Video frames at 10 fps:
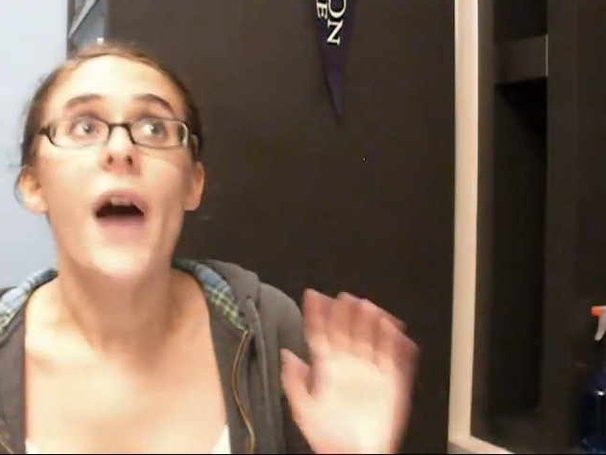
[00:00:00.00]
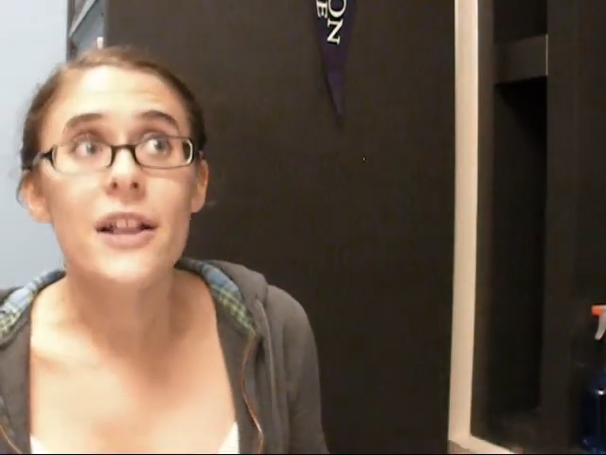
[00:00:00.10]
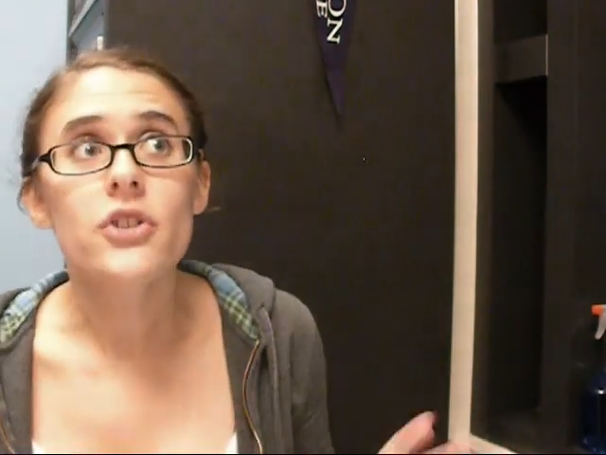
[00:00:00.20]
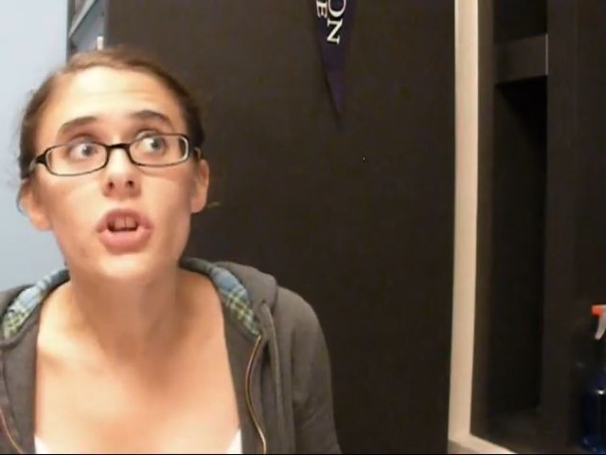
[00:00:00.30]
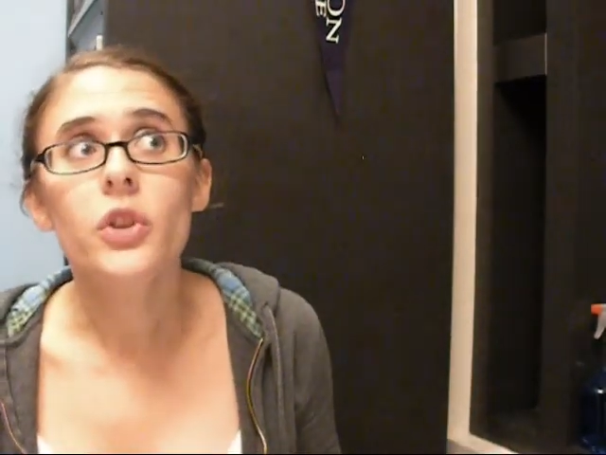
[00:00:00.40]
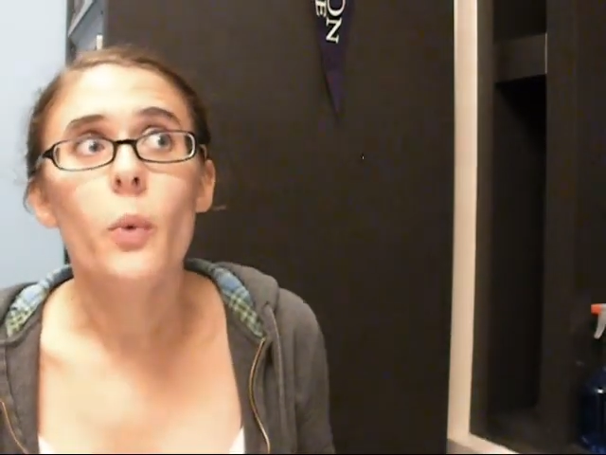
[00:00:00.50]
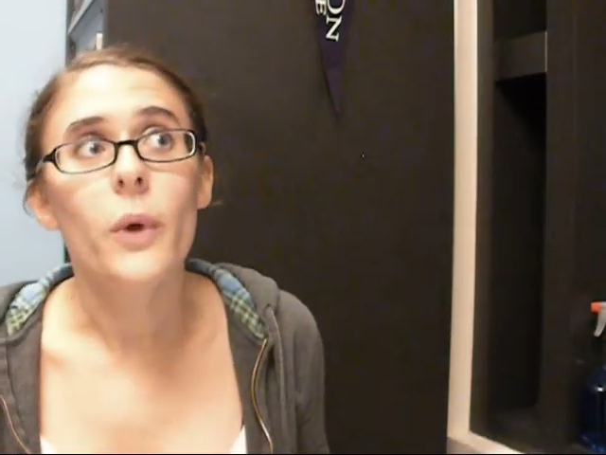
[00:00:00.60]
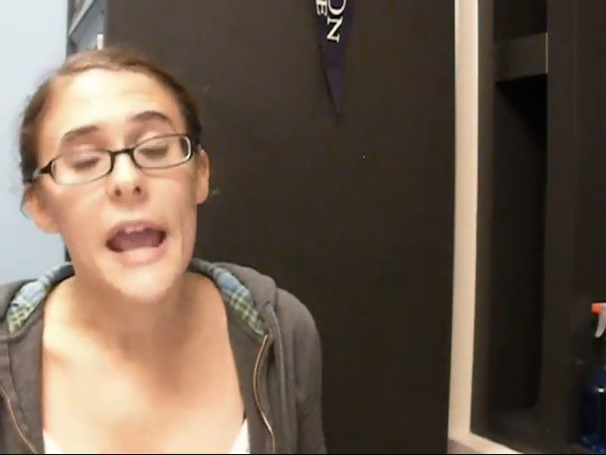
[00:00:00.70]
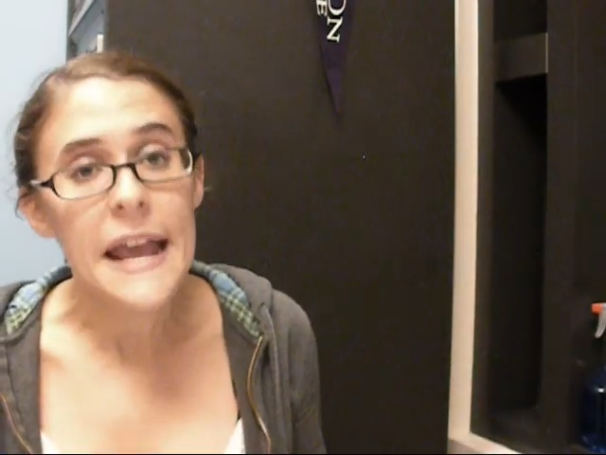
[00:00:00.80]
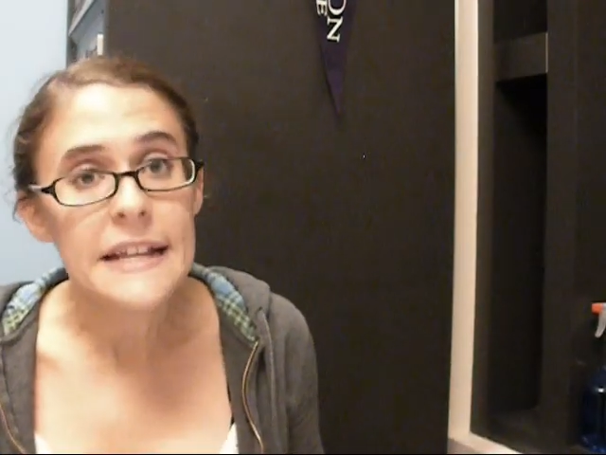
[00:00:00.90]
That's not the
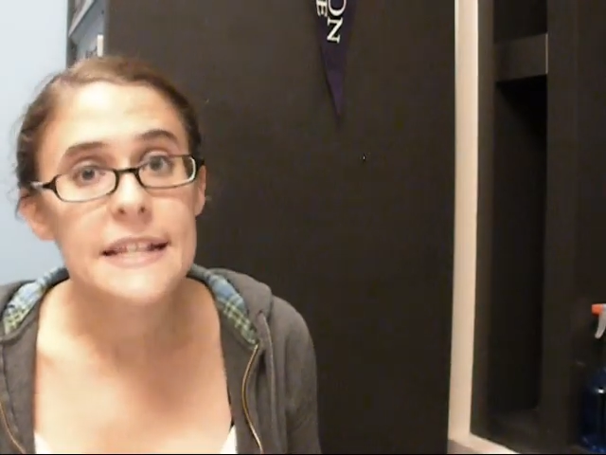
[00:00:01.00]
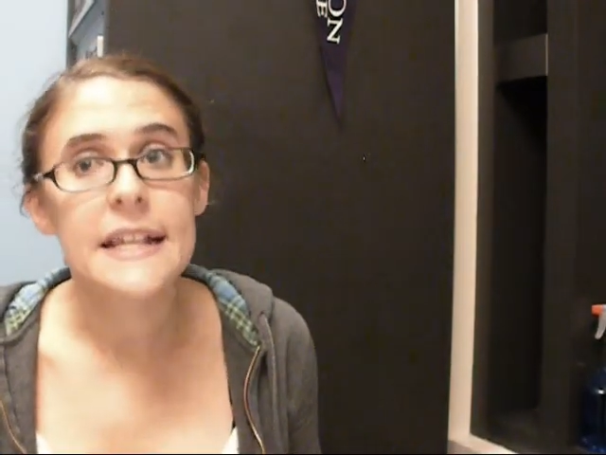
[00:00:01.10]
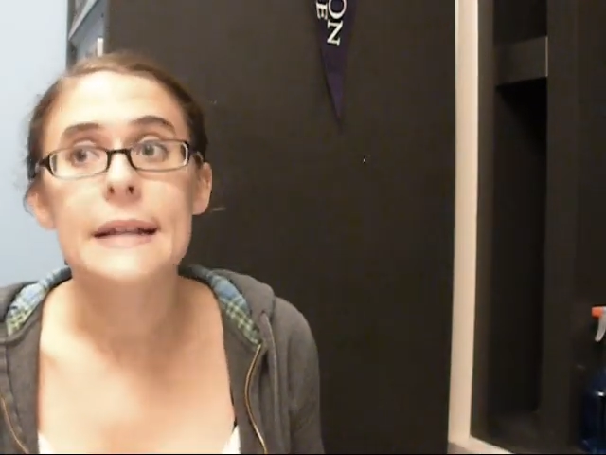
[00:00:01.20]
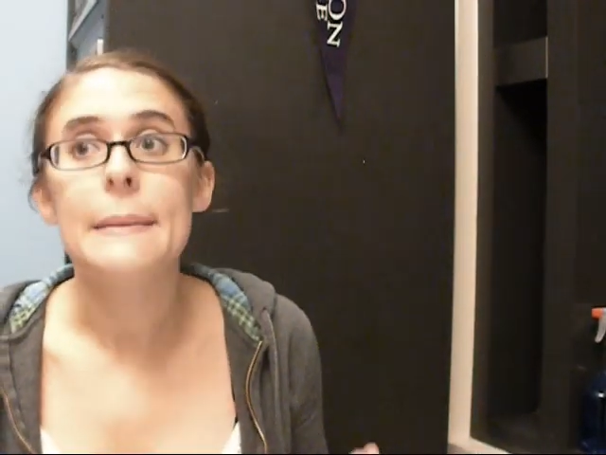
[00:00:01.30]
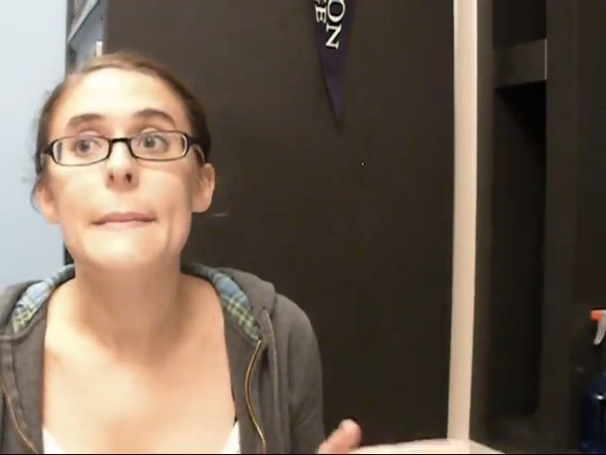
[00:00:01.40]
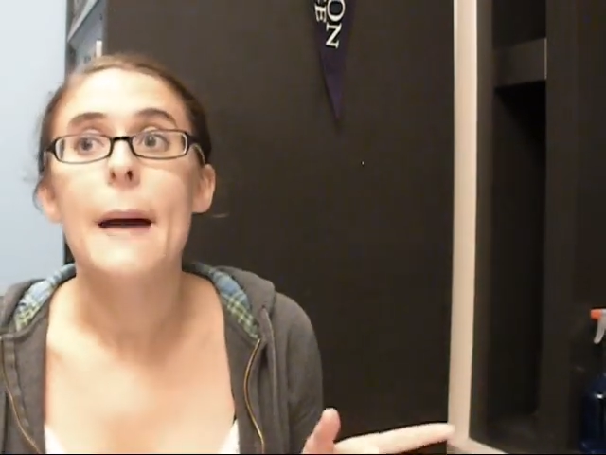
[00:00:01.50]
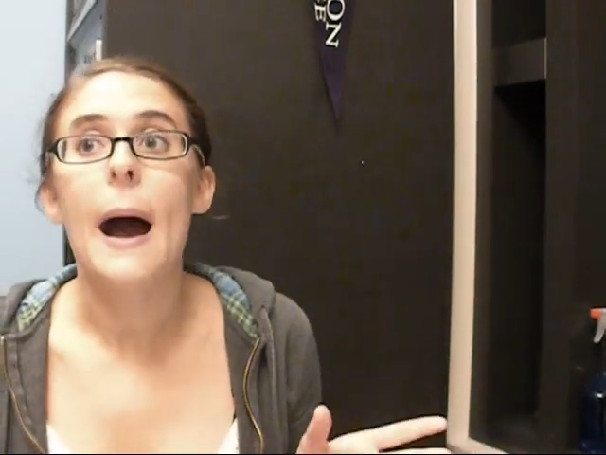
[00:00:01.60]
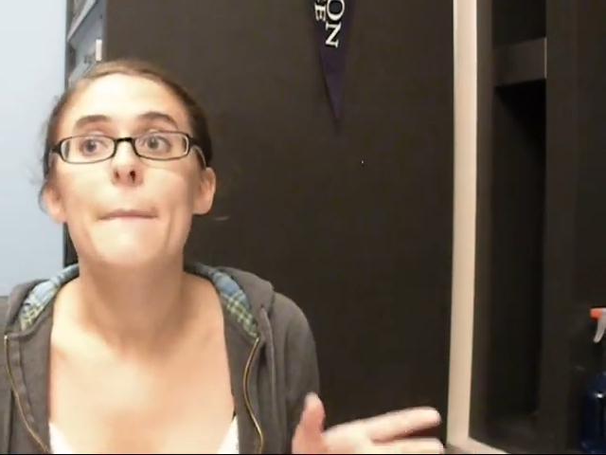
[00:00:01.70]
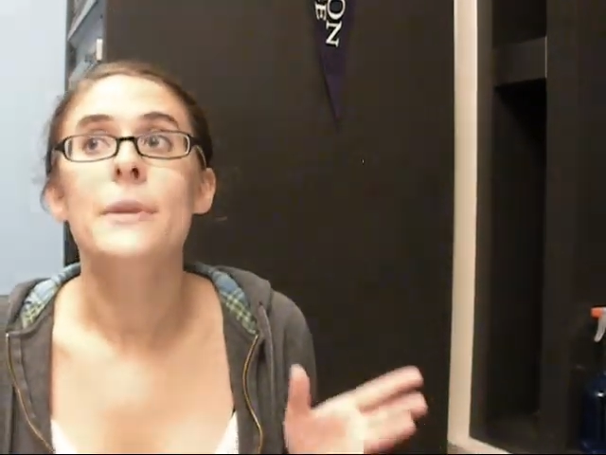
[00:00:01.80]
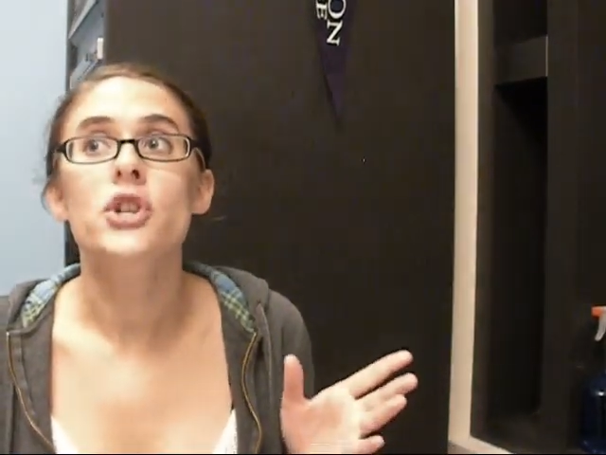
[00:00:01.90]
case in
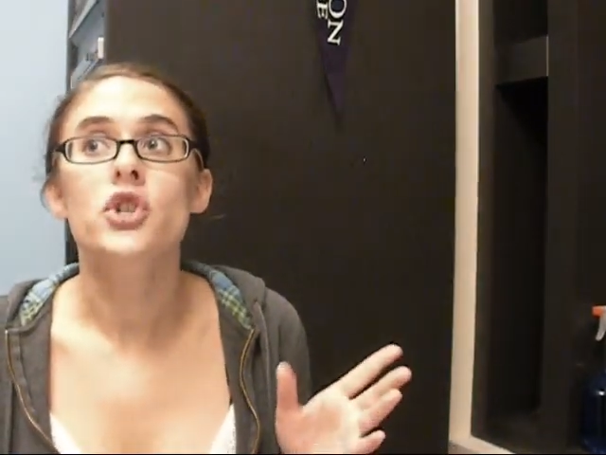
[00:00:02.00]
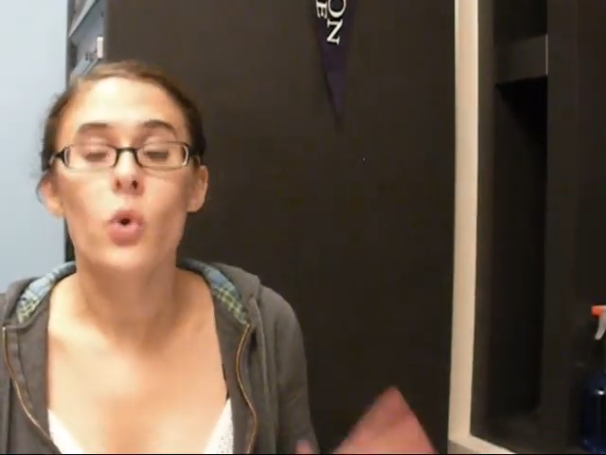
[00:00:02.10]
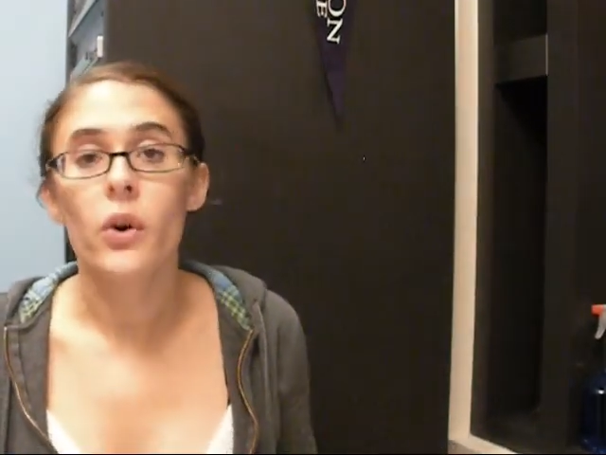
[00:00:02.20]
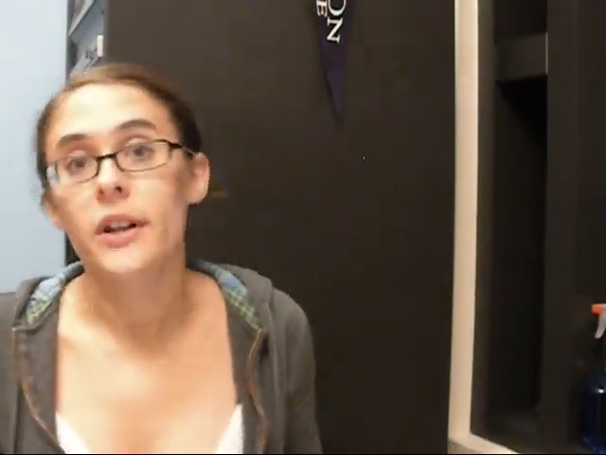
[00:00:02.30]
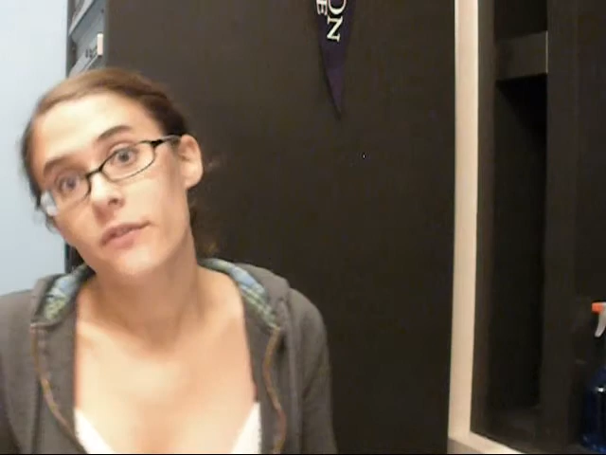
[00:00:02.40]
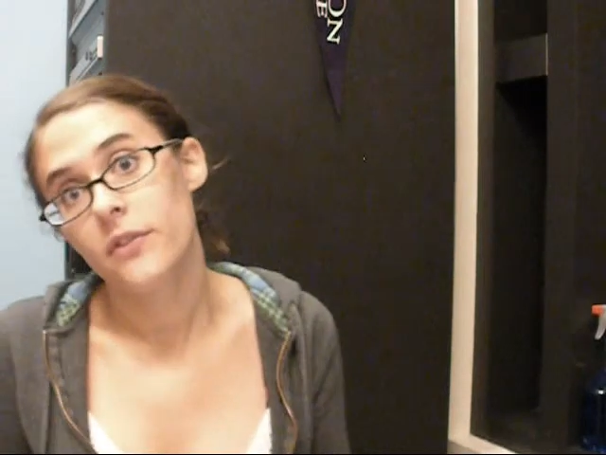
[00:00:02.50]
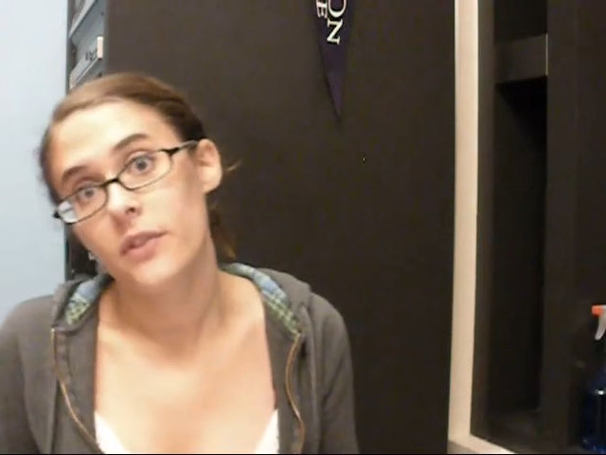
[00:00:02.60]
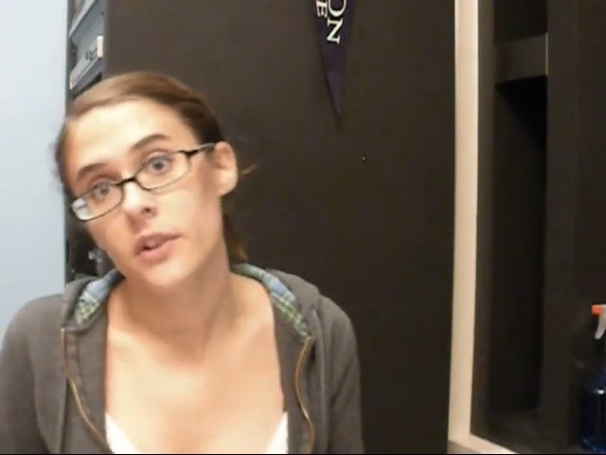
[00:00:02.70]
a majority of